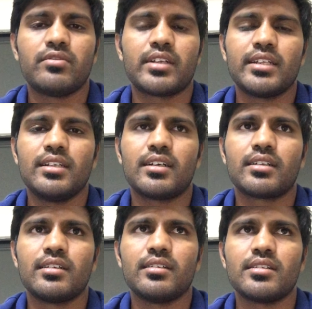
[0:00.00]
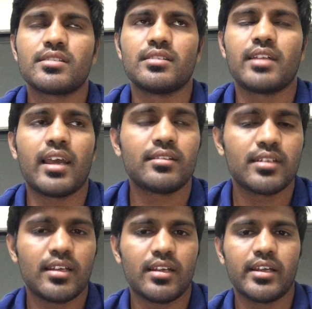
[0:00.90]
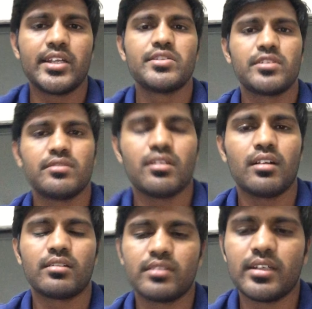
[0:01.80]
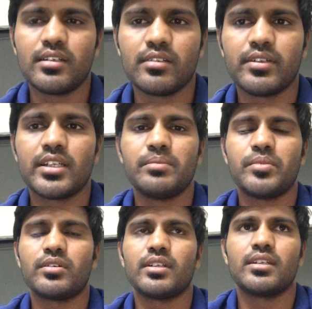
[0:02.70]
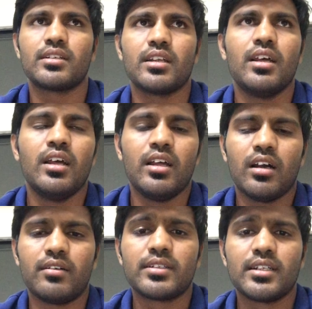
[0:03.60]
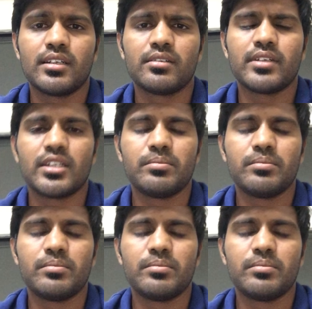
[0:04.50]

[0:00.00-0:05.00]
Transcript: for any organization. As a individual also, data is very important. Our data is very